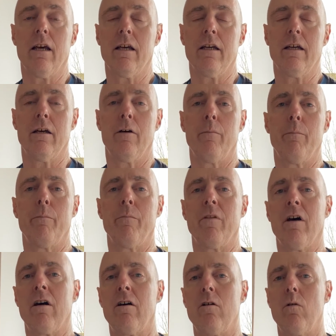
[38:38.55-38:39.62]
The
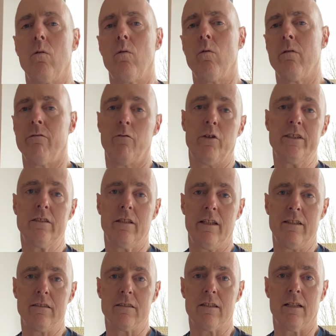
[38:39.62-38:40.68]
whole of the rest of the
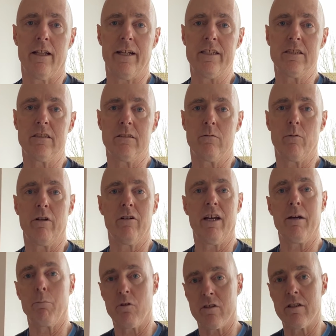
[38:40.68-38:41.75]
installation we were
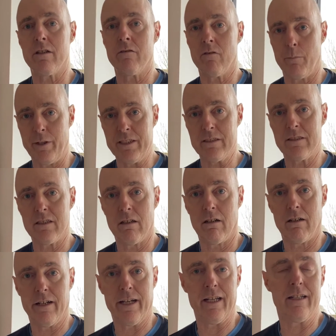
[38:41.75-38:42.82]
able to do from
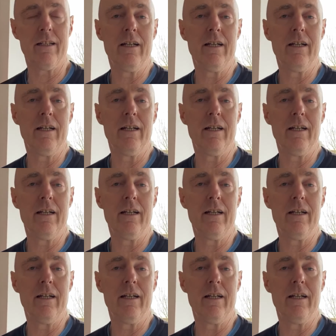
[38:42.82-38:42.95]
inside,